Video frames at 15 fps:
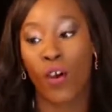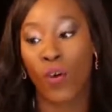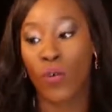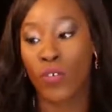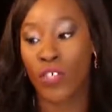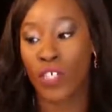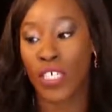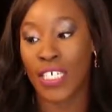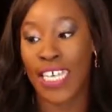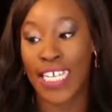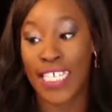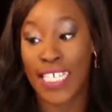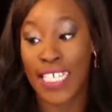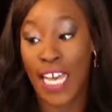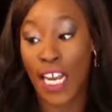to
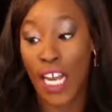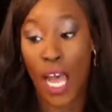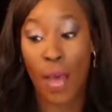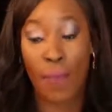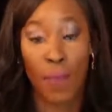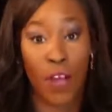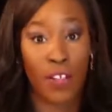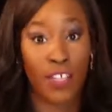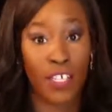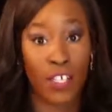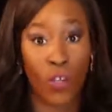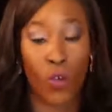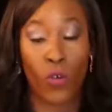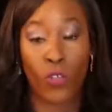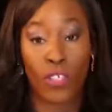get set up on this
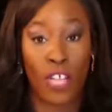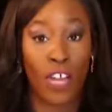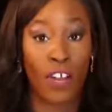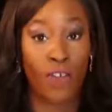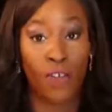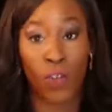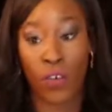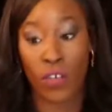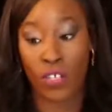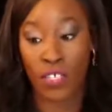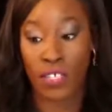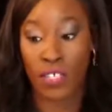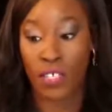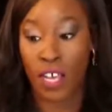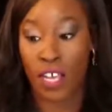whole done for
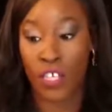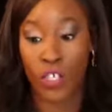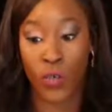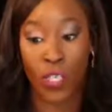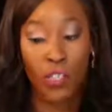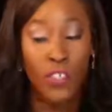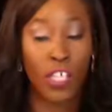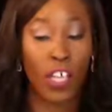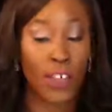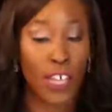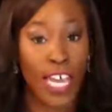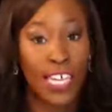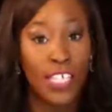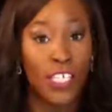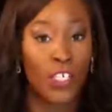do it yourself
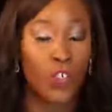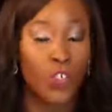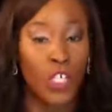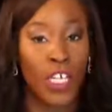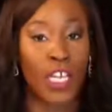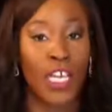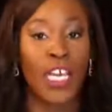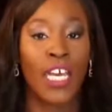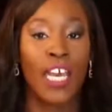kind of solution.